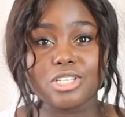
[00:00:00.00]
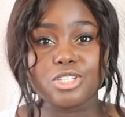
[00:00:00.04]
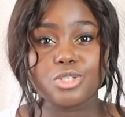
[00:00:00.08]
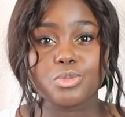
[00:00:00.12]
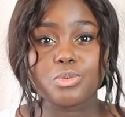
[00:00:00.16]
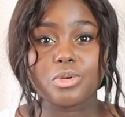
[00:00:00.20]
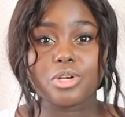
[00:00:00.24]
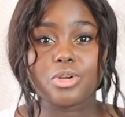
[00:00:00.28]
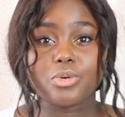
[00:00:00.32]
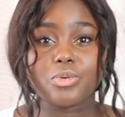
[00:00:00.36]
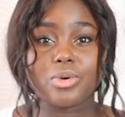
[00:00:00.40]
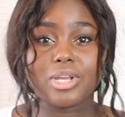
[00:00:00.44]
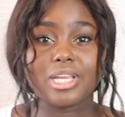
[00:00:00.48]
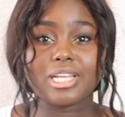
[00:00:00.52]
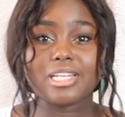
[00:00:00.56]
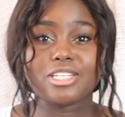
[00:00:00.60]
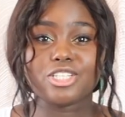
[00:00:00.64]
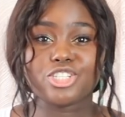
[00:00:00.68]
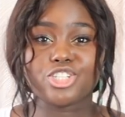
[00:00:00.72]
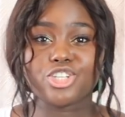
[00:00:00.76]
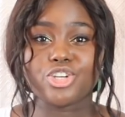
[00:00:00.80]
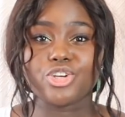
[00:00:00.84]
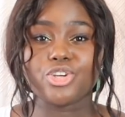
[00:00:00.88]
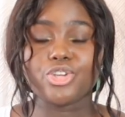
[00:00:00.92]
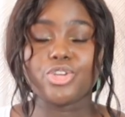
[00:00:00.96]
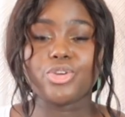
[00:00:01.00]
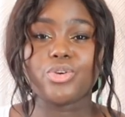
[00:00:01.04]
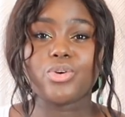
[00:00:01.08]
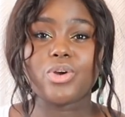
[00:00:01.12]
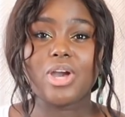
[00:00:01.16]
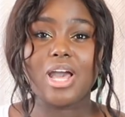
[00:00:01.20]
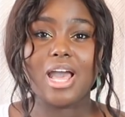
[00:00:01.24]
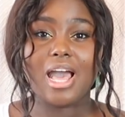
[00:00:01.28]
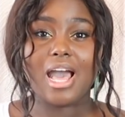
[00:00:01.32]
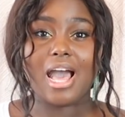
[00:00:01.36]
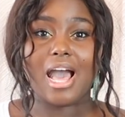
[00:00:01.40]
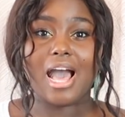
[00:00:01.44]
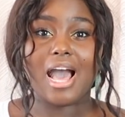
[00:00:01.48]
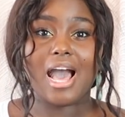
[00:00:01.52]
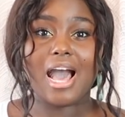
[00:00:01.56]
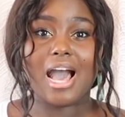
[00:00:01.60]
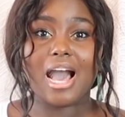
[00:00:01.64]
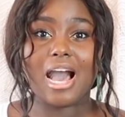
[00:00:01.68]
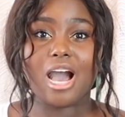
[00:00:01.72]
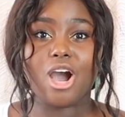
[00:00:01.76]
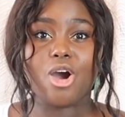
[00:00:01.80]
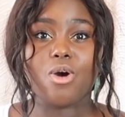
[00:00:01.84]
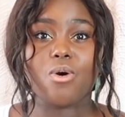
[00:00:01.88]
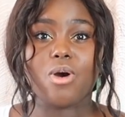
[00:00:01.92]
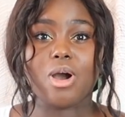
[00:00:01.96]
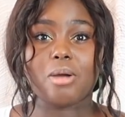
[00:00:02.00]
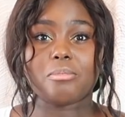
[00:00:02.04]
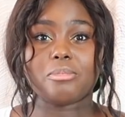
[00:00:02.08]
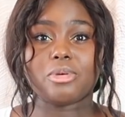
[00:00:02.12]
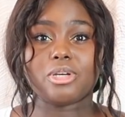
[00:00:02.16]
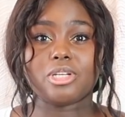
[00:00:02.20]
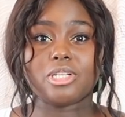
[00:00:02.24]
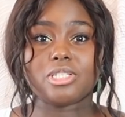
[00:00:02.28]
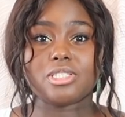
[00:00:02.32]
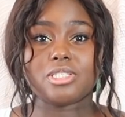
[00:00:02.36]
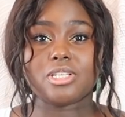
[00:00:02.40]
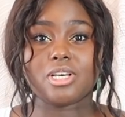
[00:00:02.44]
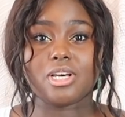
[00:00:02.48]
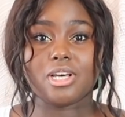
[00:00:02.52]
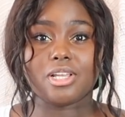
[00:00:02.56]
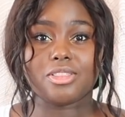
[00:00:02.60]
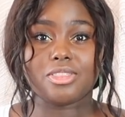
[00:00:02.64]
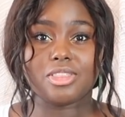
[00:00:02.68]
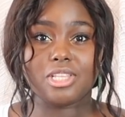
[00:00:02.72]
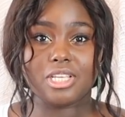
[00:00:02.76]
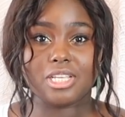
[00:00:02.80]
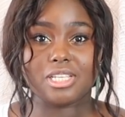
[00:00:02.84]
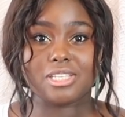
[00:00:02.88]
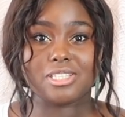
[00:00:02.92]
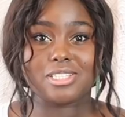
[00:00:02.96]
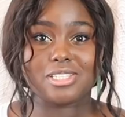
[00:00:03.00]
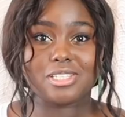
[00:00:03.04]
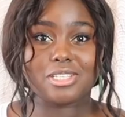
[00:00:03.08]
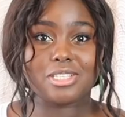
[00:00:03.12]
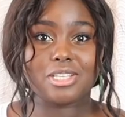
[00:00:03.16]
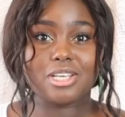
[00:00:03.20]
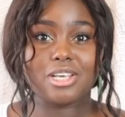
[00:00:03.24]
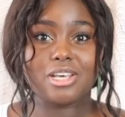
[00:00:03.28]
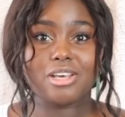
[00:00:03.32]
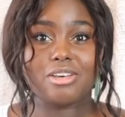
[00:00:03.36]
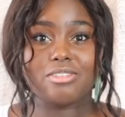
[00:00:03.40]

I just want to quickly show you how I'm going to turn this